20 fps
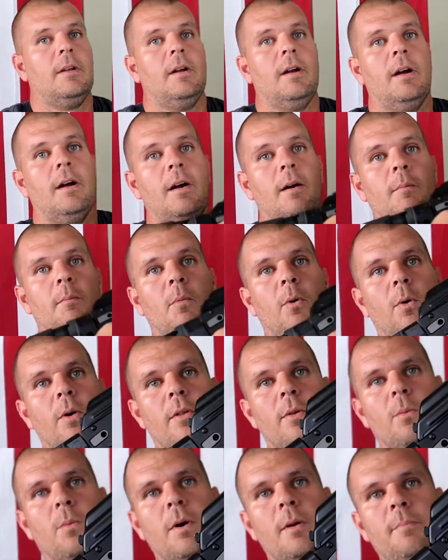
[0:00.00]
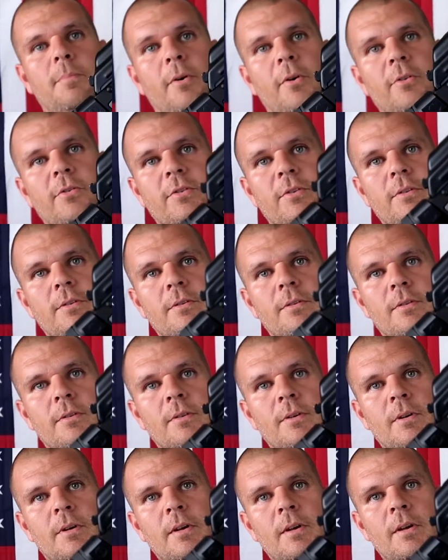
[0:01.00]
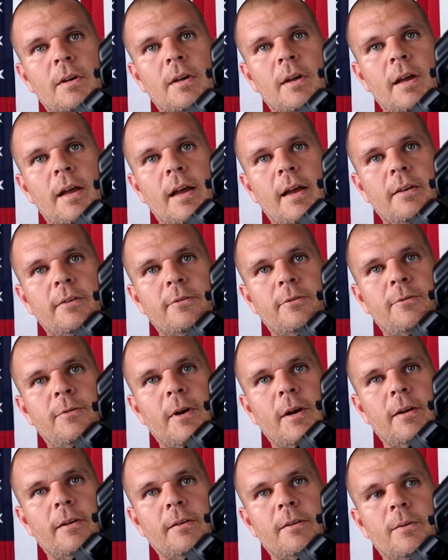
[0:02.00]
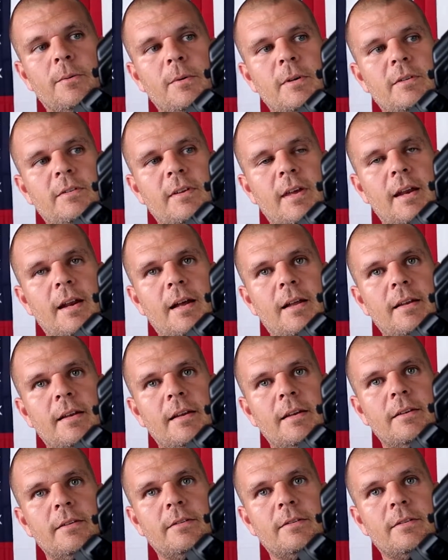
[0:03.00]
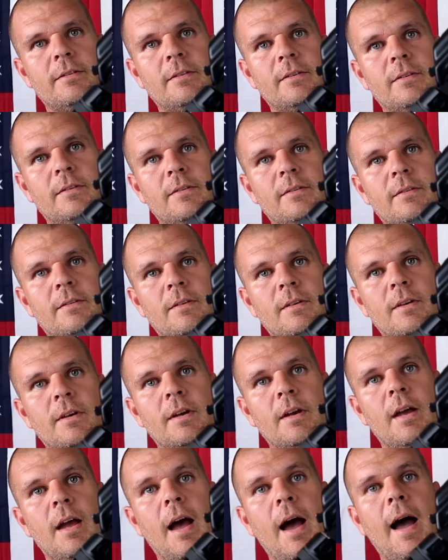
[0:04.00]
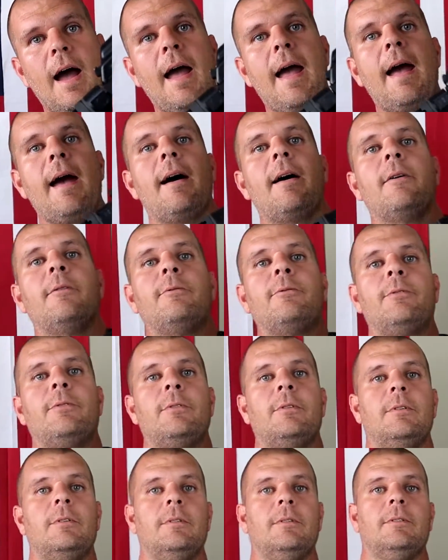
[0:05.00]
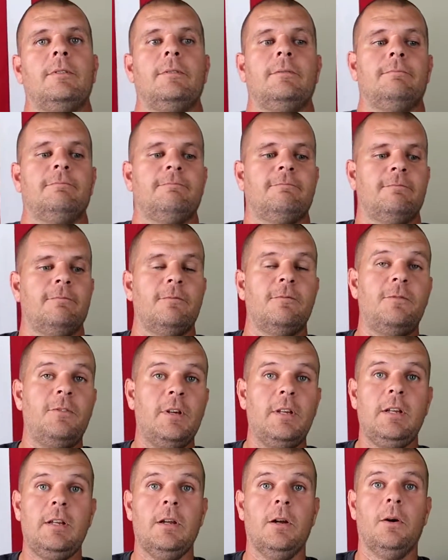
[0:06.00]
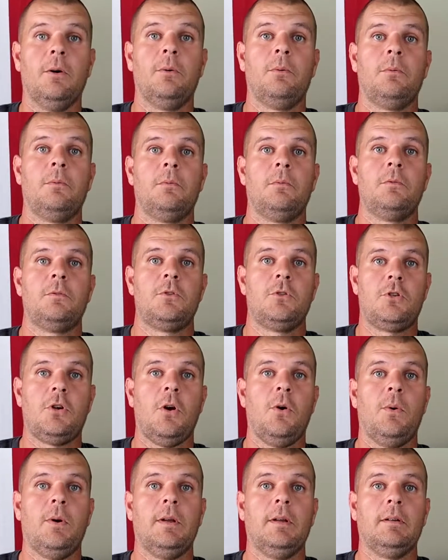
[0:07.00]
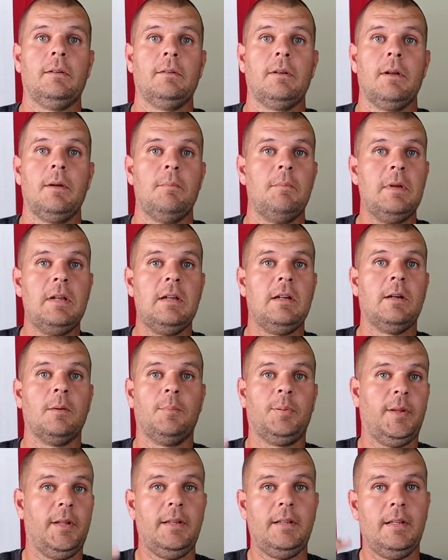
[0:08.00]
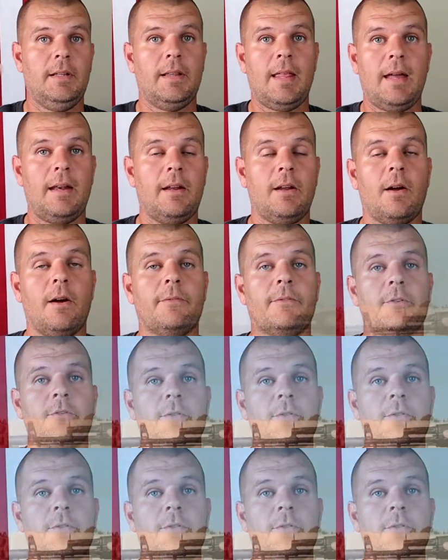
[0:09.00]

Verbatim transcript: Uh, more than one person has felt the reset on this. I have video showing me completely letting off the